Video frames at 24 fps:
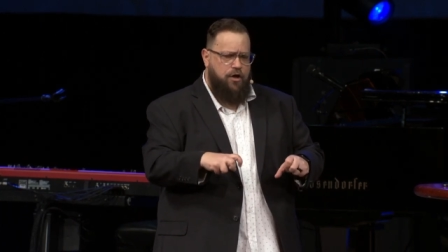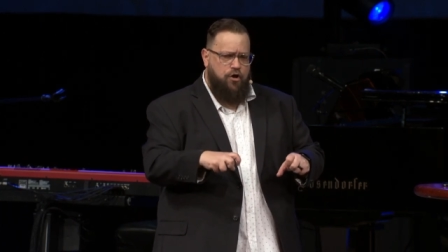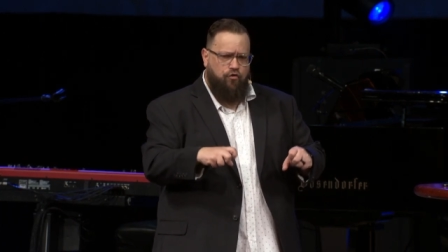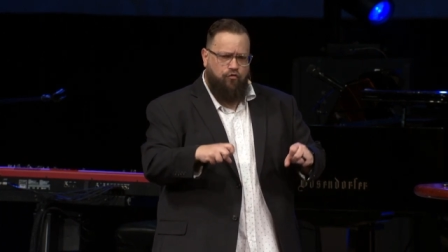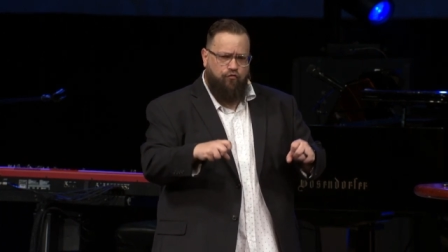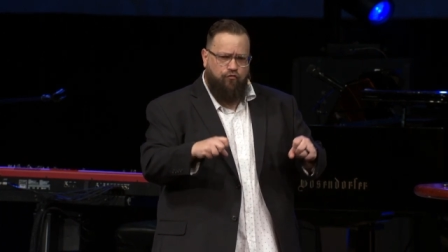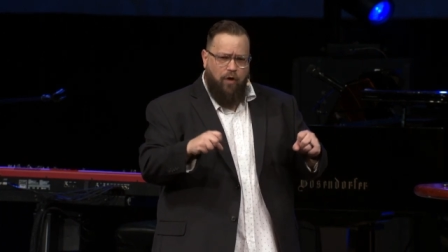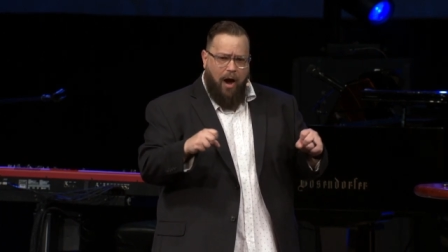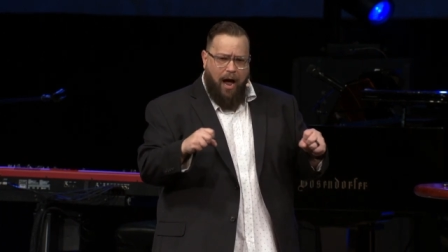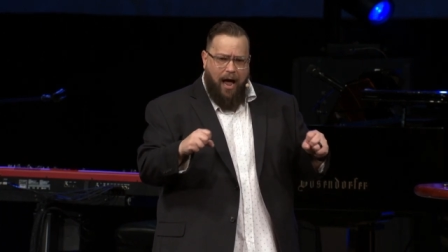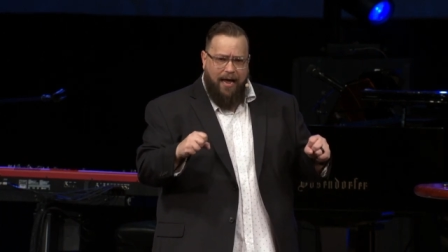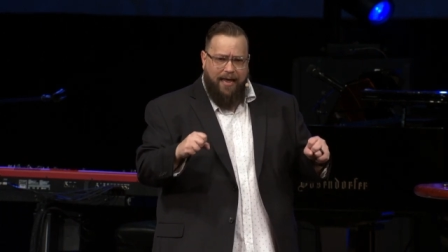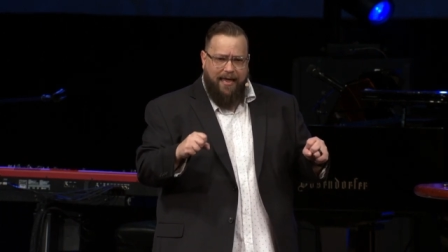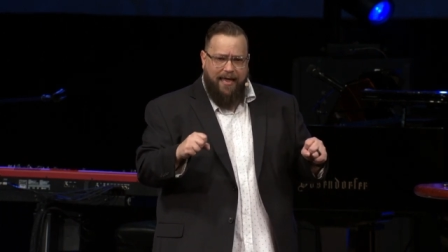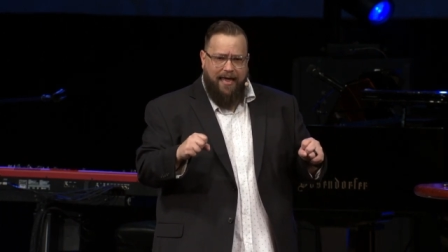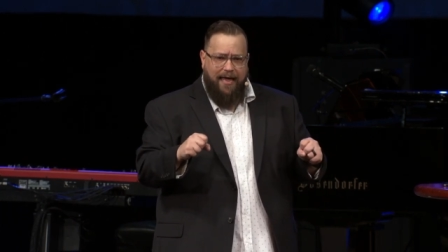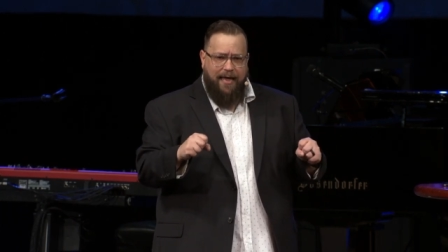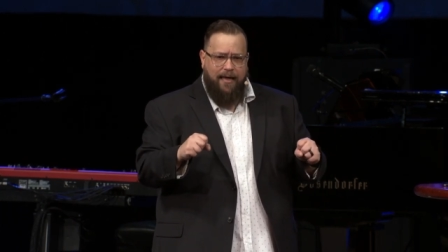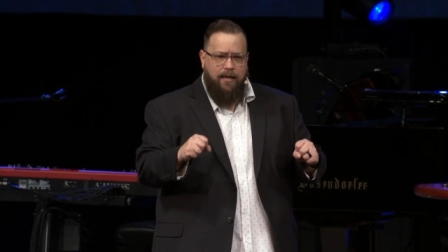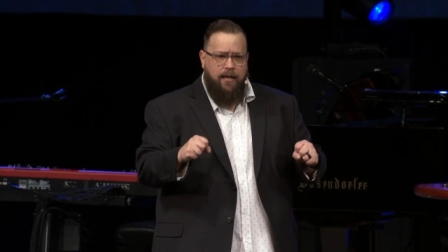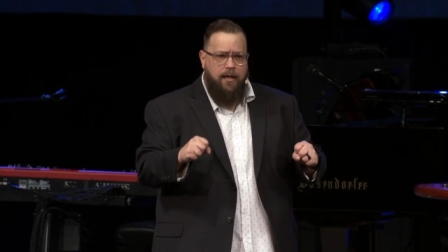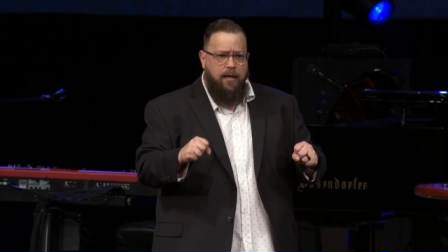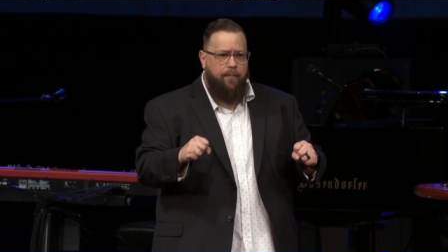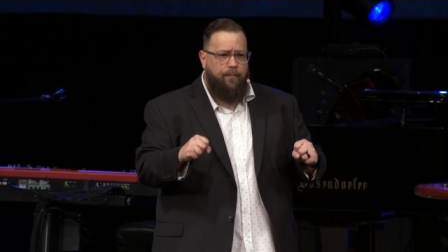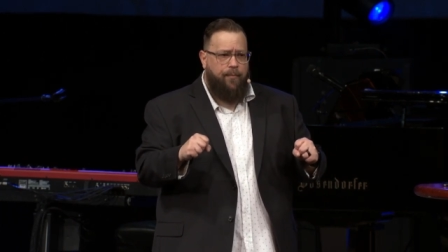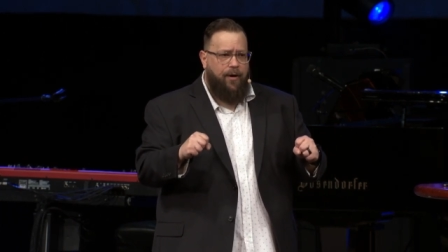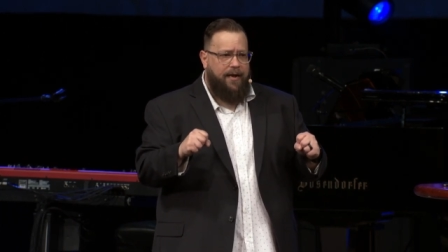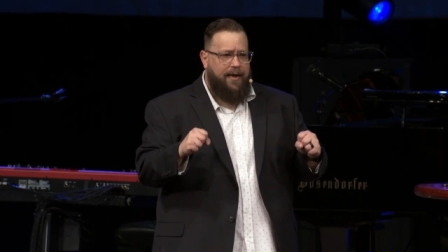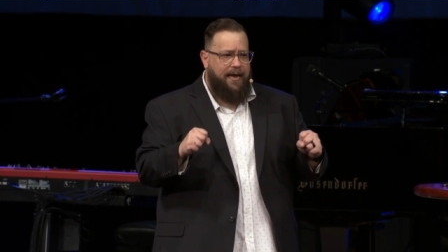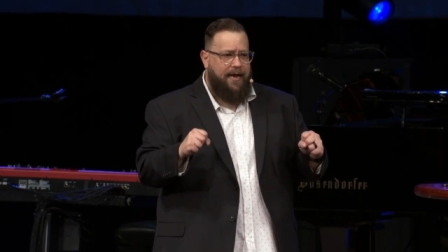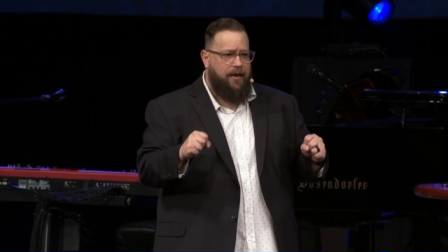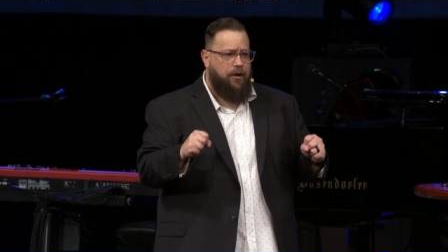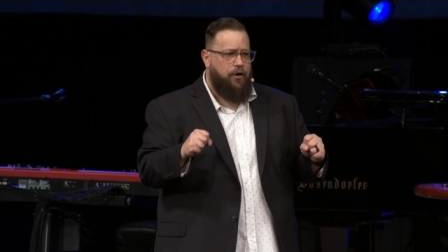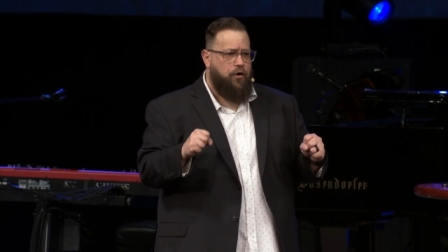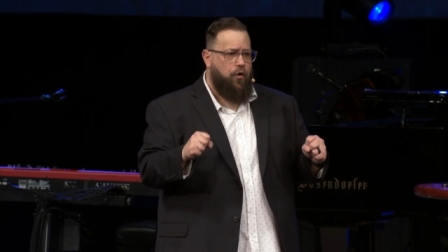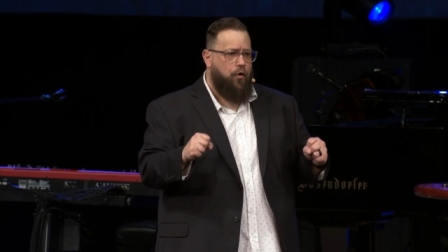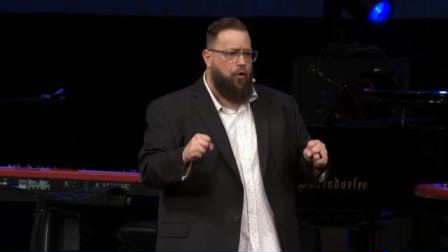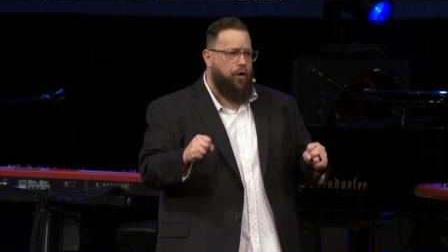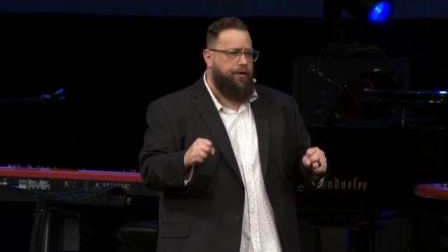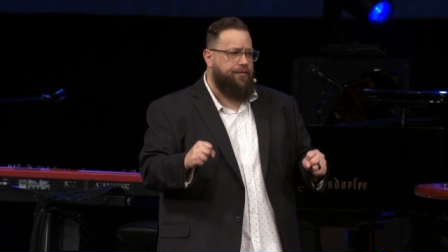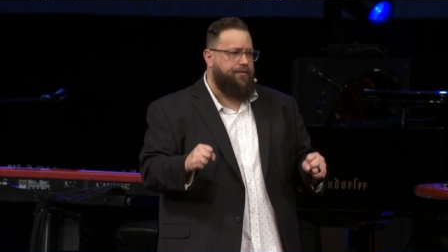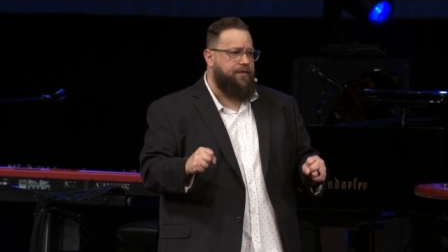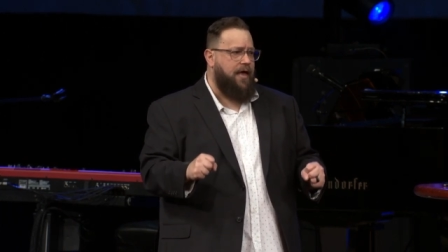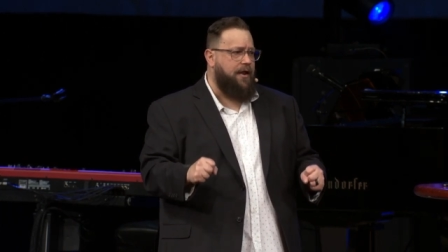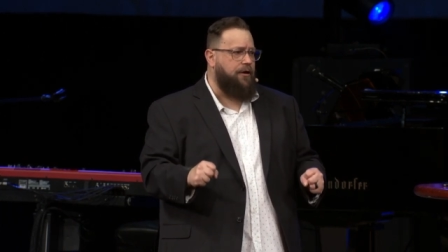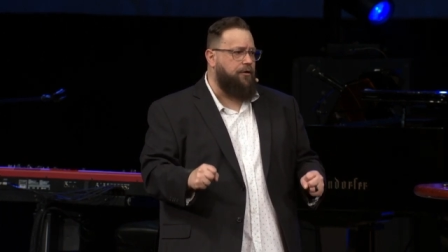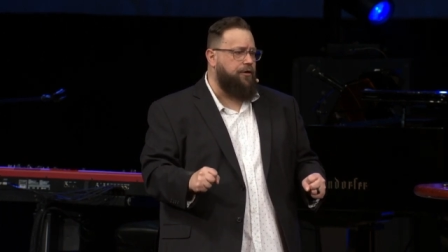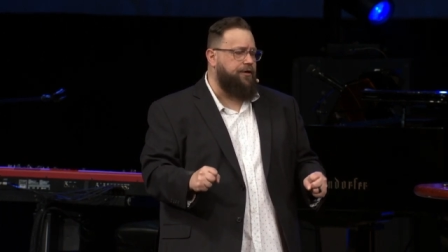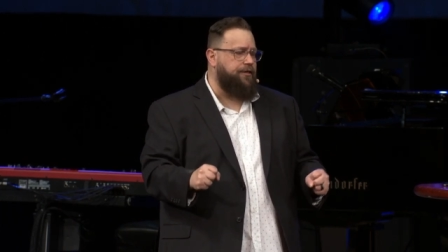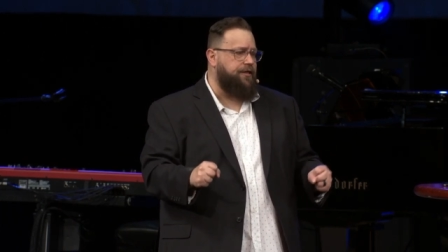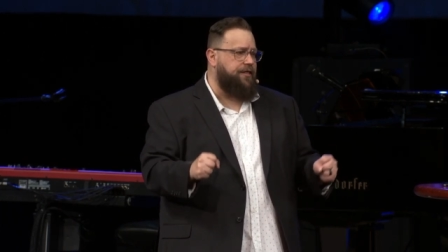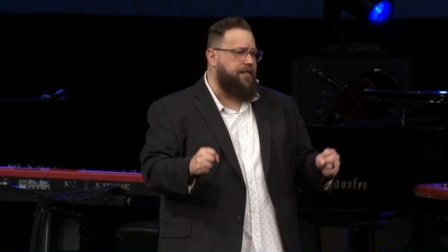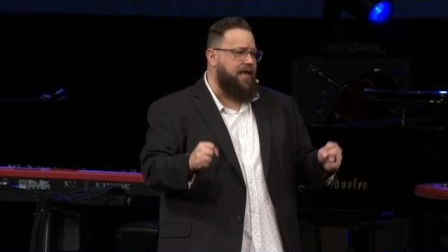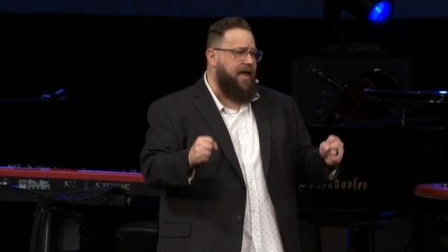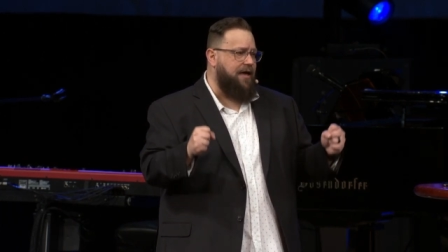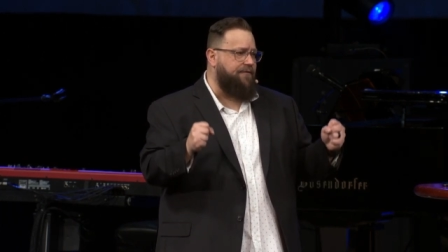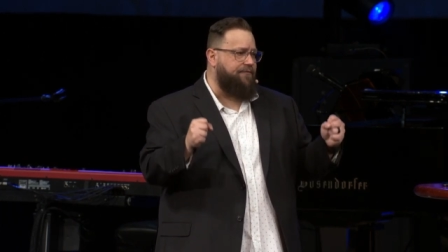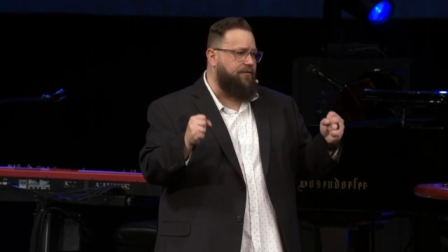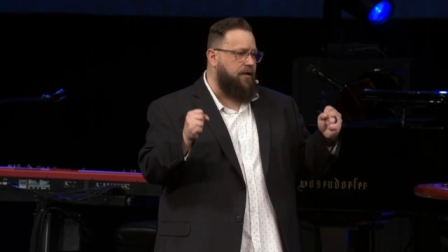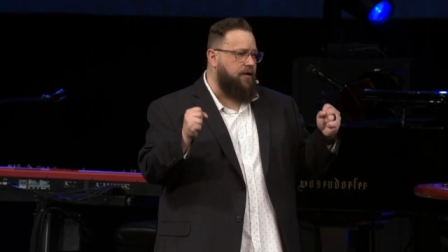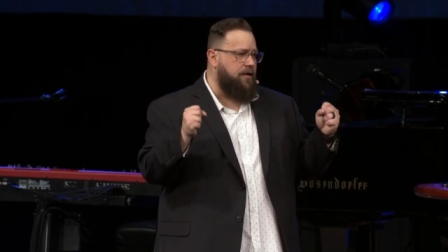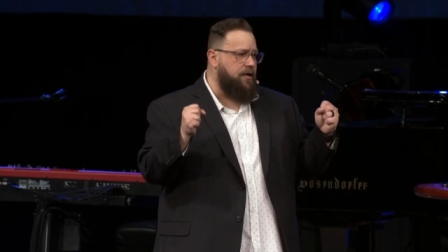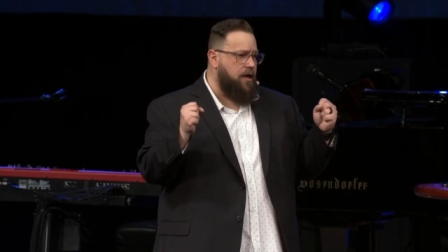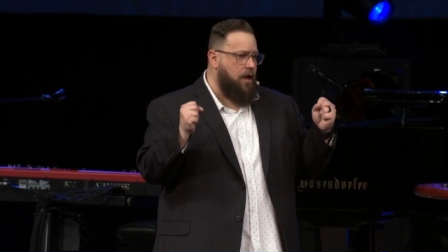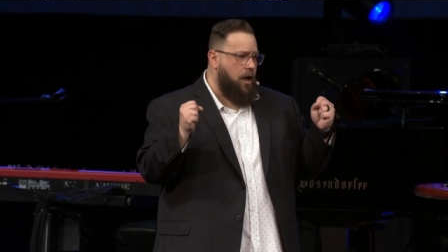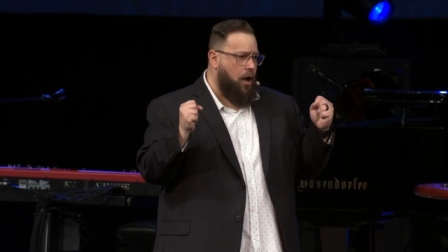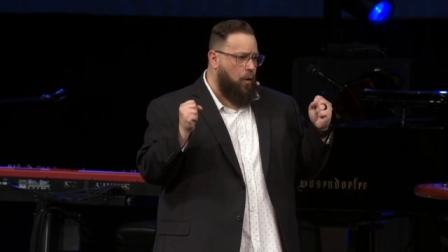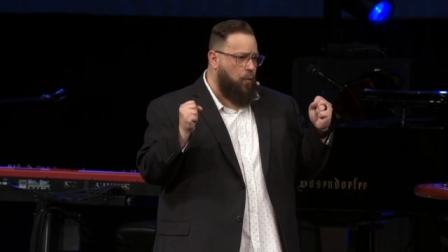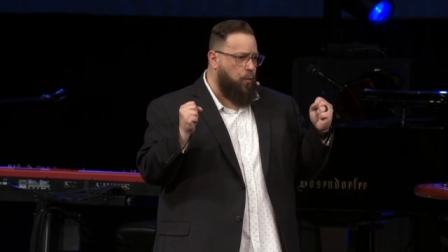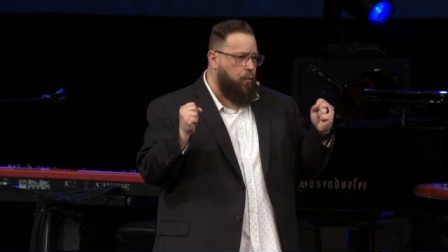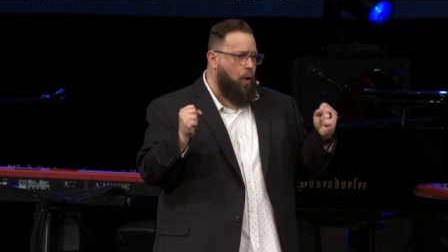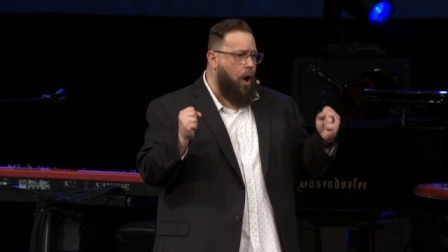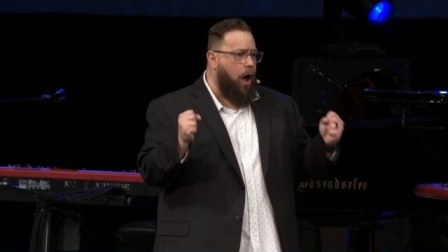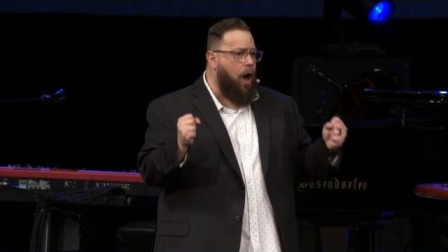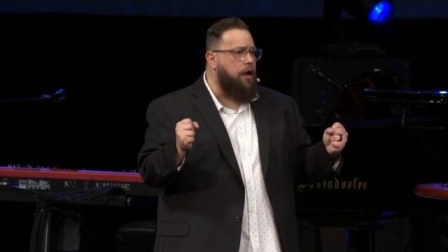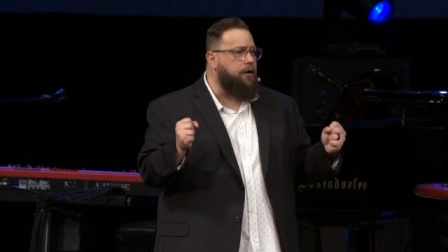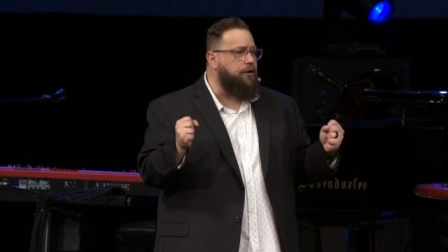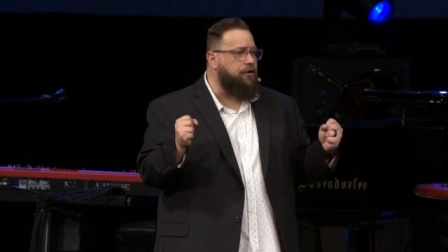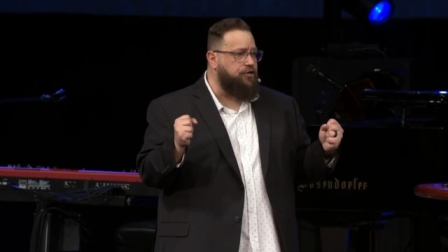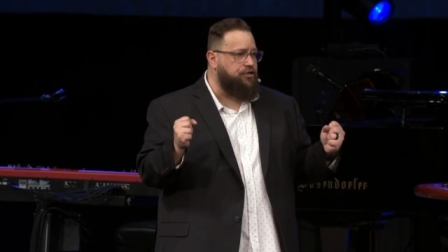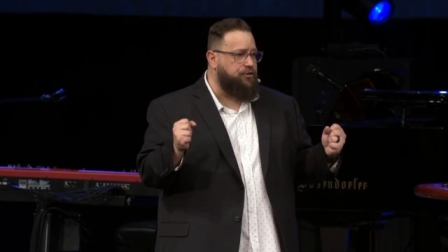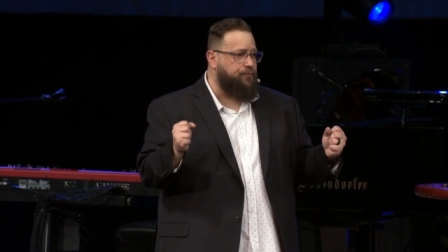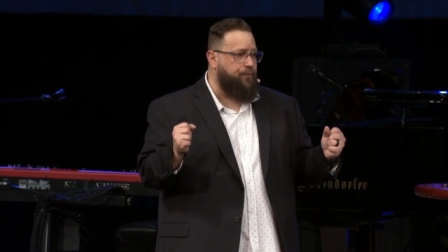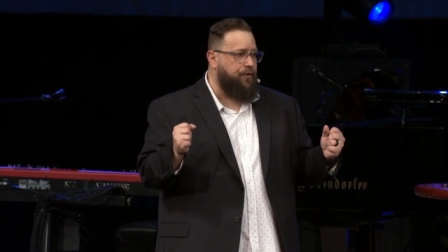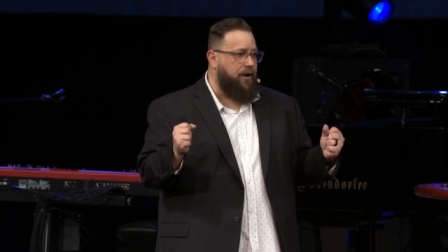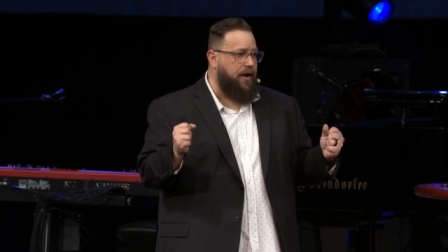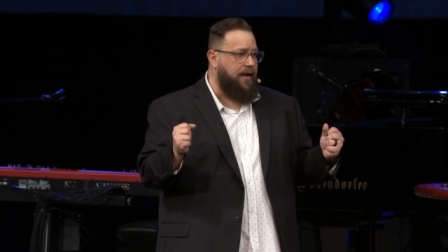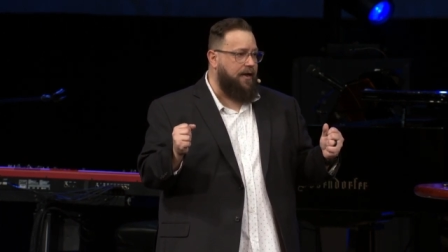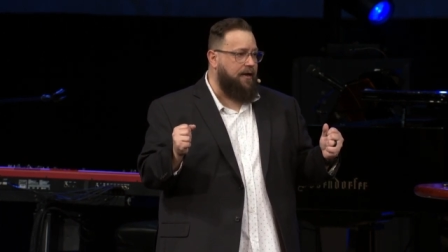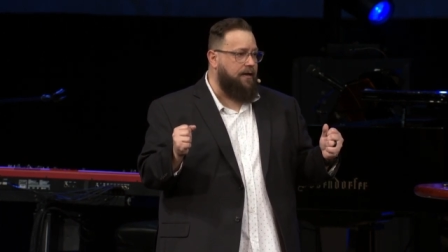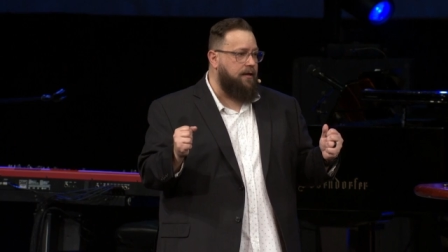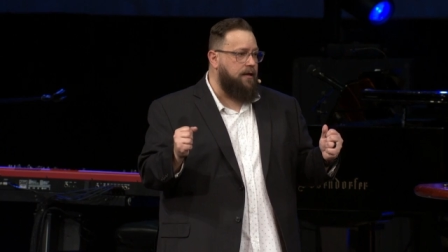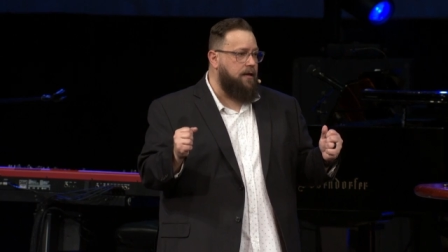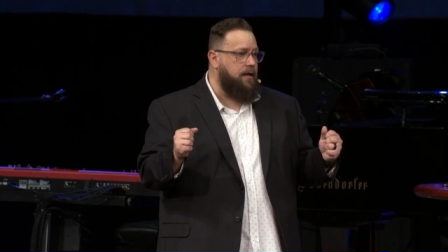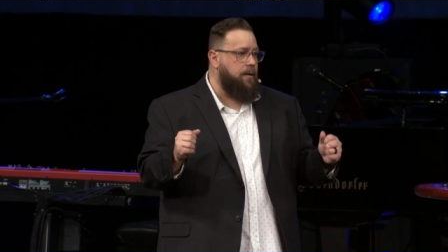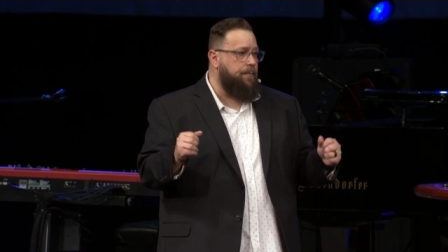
rocky. But in Corinth, not only did they have a, a water spring,